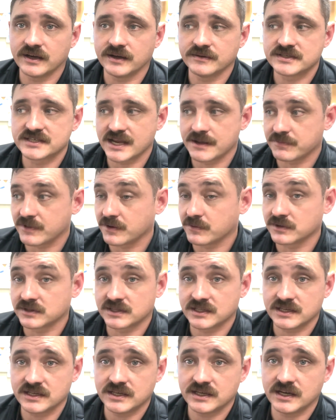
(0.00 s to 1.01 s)
Same thing with
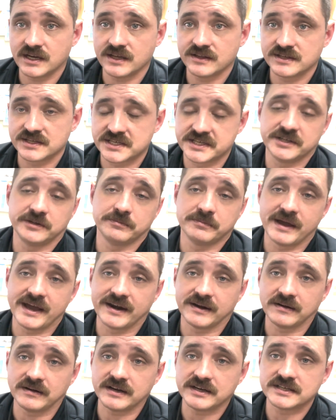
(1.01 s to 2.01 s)
the sealed
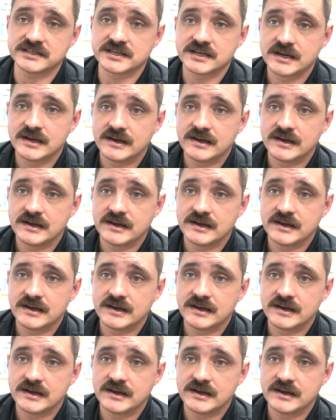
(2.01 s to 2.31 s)
batteries.